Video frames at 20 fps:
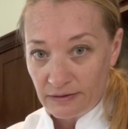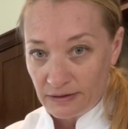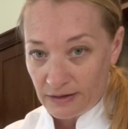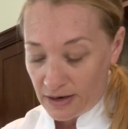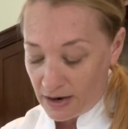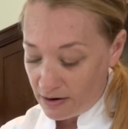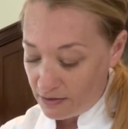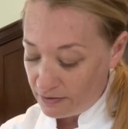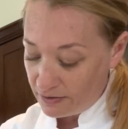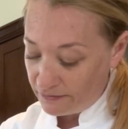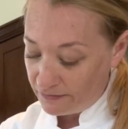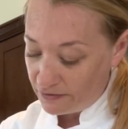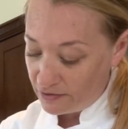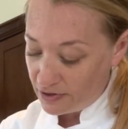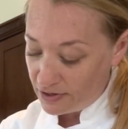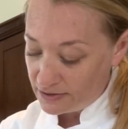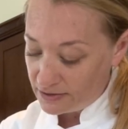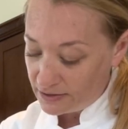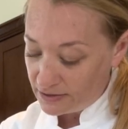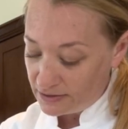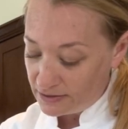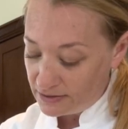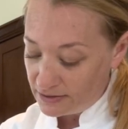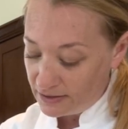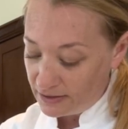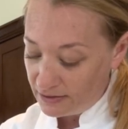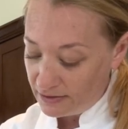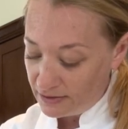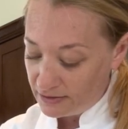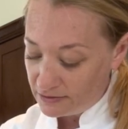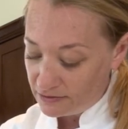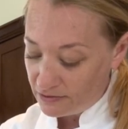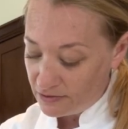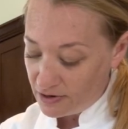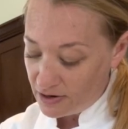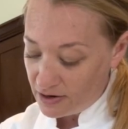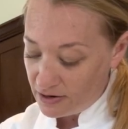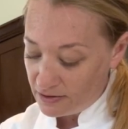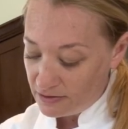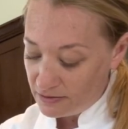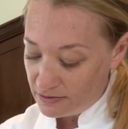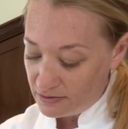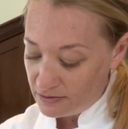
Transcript: down, if you guys can see this or not,